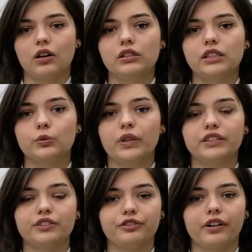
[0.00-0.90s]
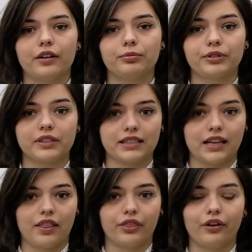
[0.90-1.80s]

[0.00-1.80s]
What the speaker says: only 25%